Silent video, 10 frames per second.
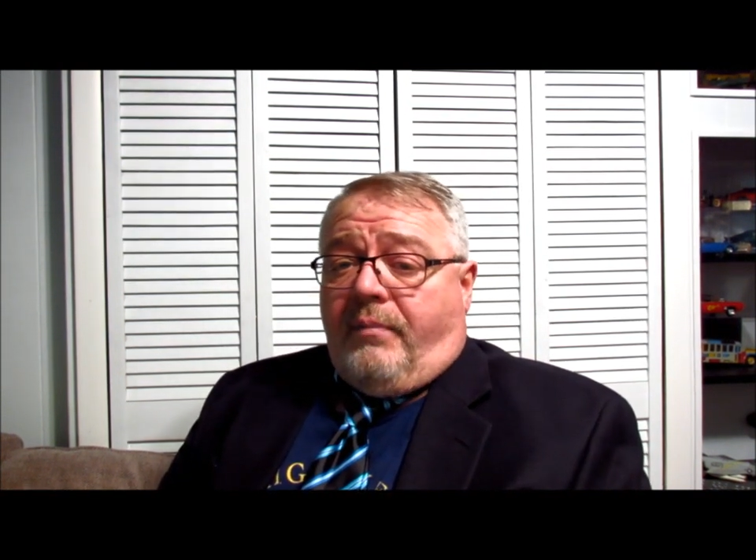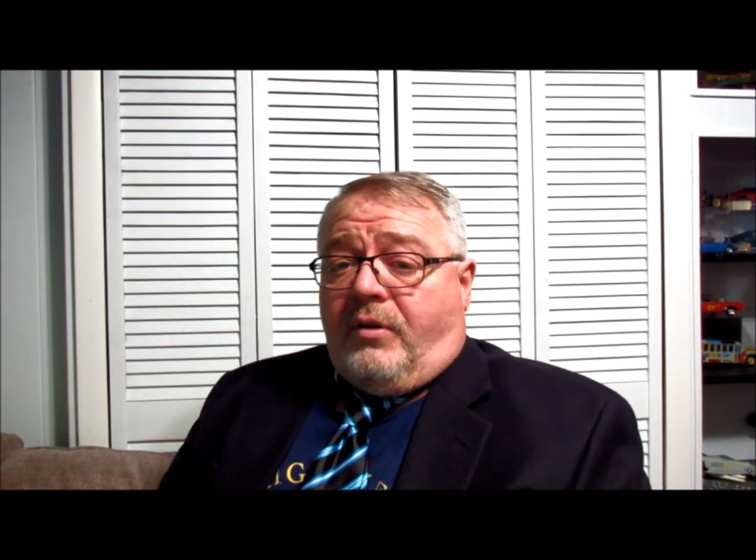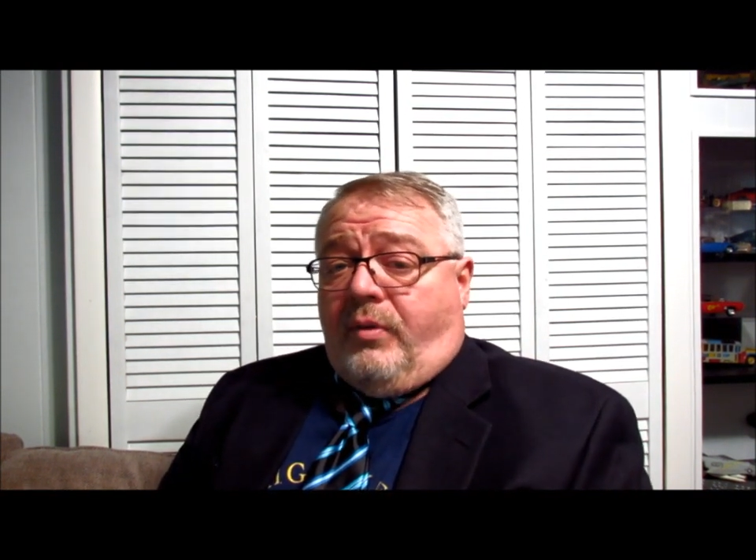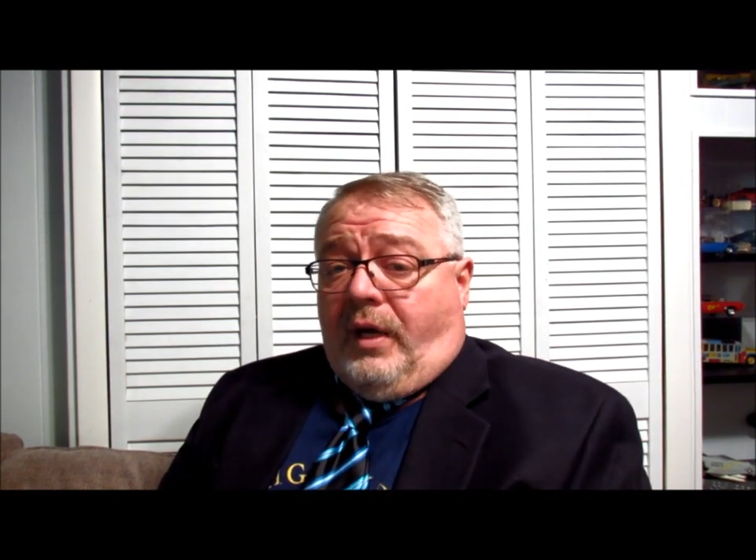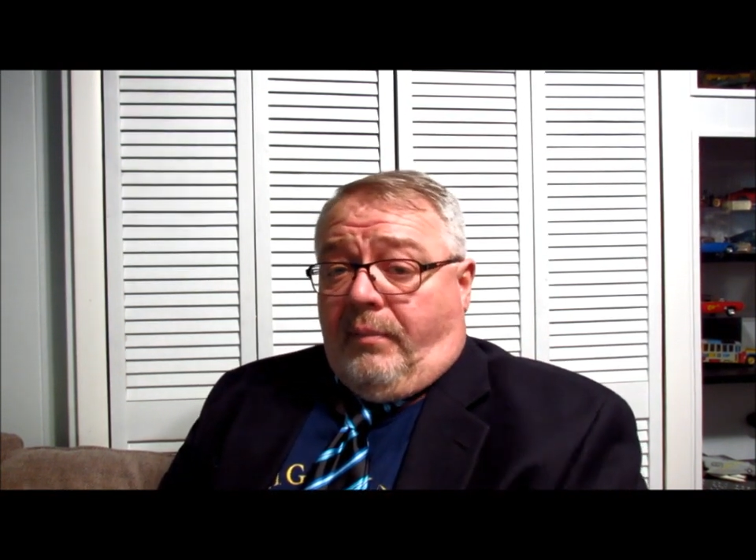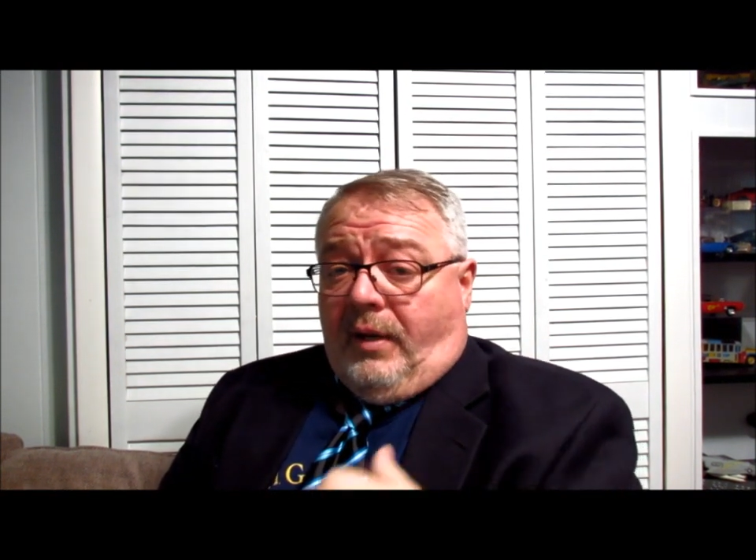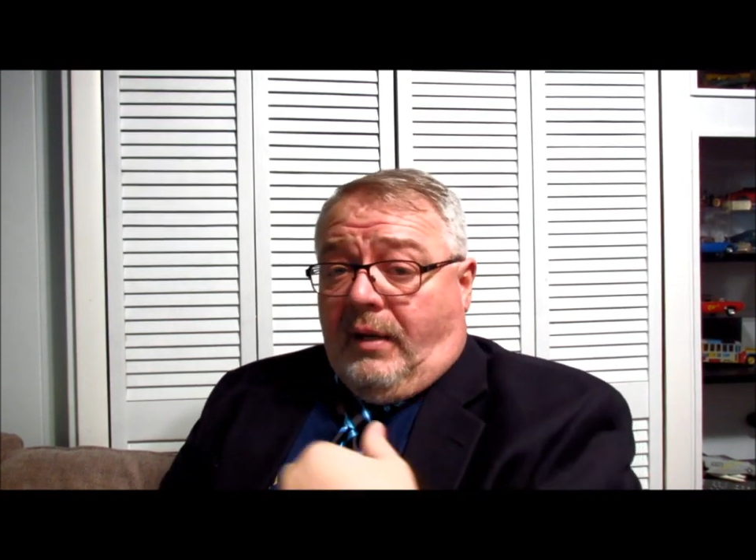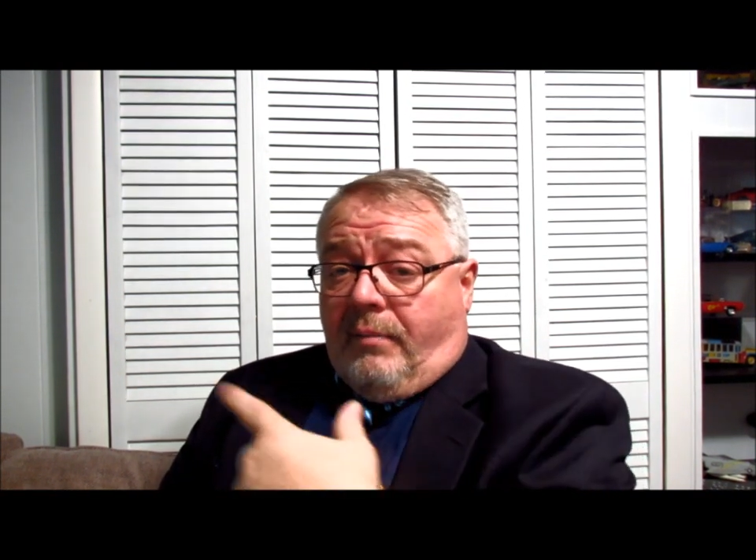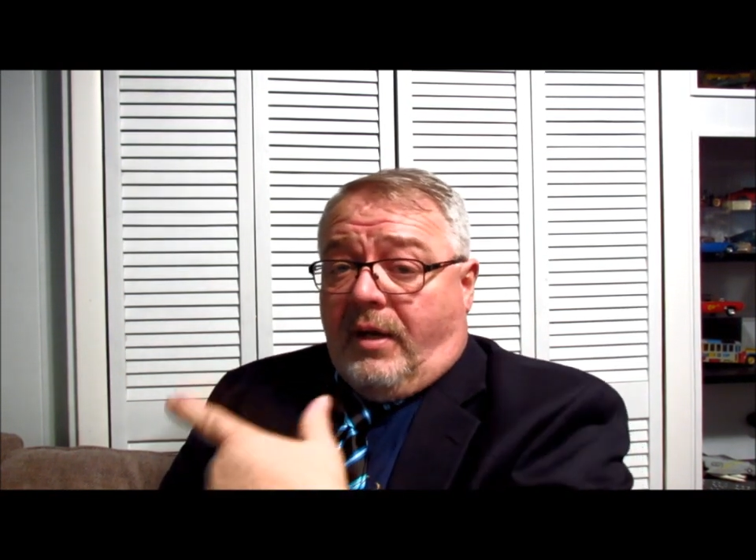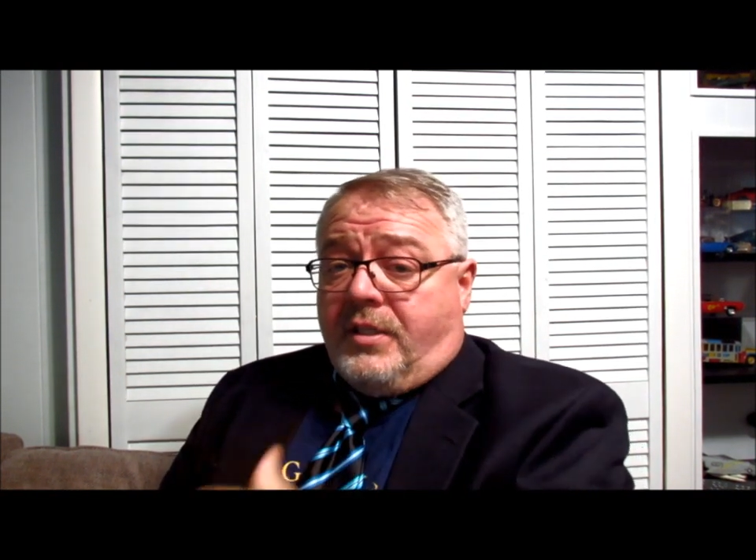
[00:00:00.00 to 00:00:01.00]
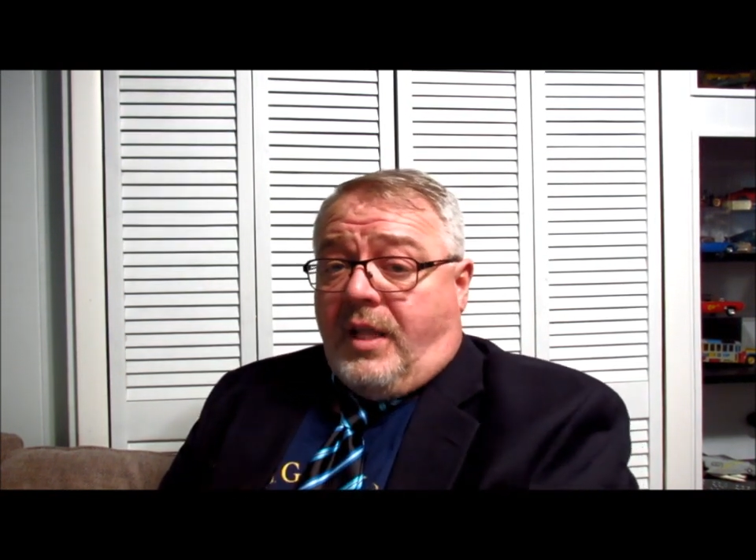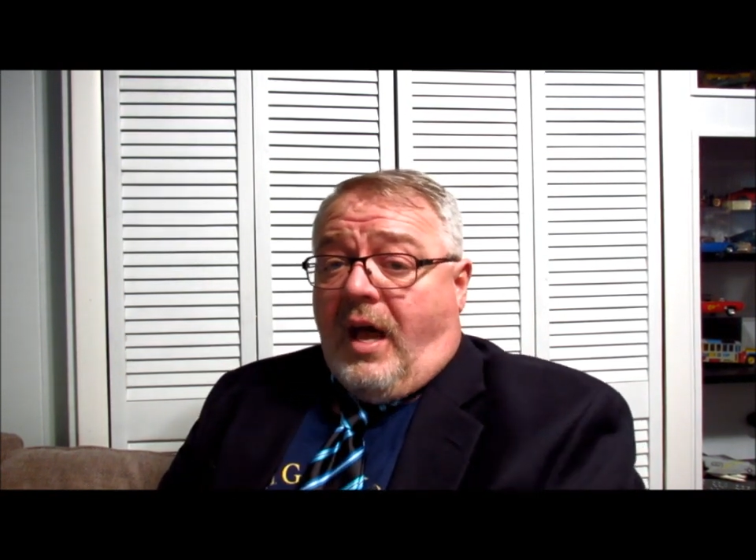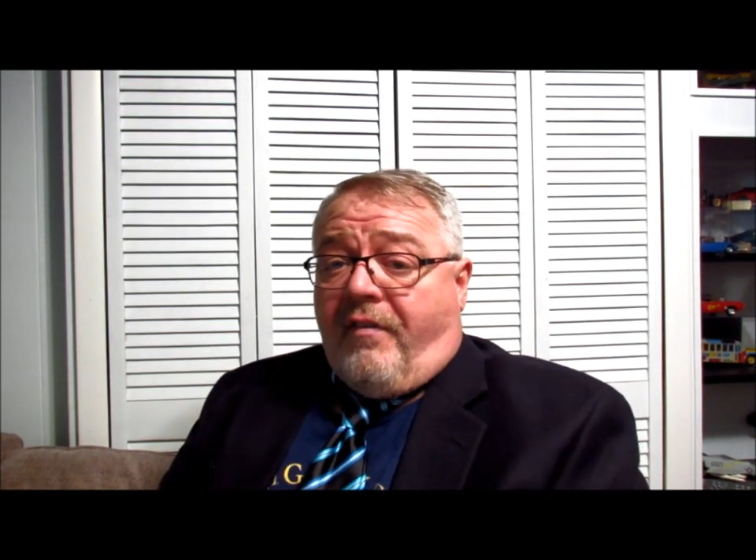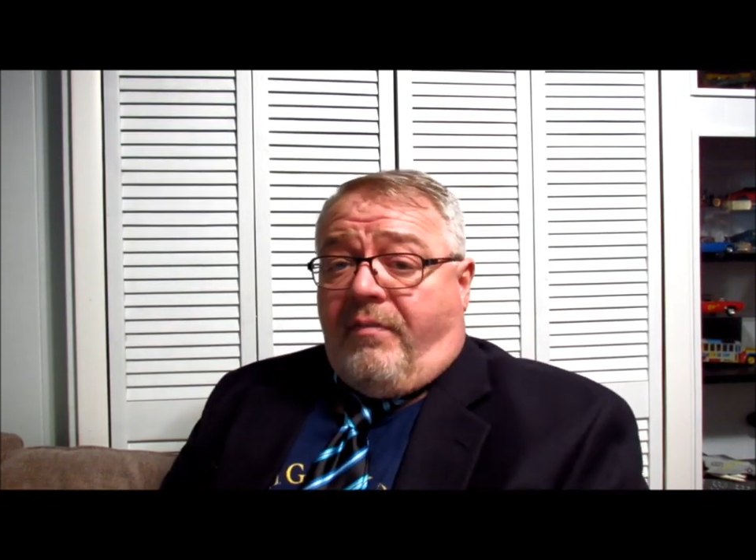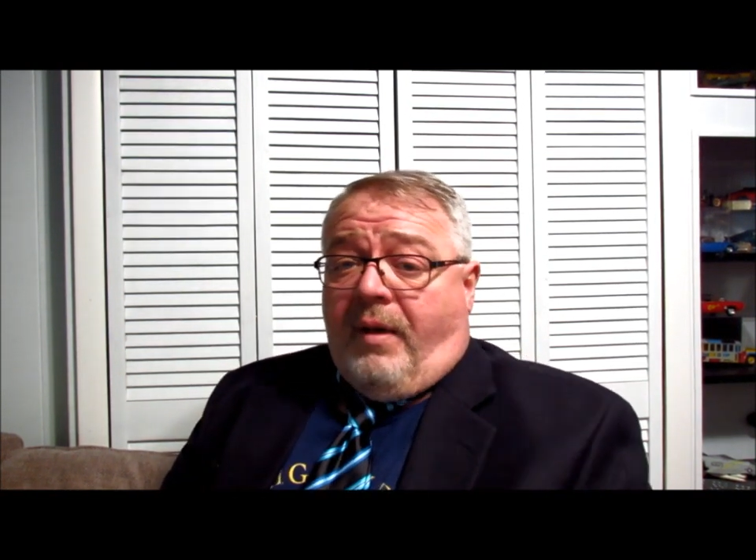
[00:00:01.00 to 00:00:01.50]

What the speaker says: between me and my staff.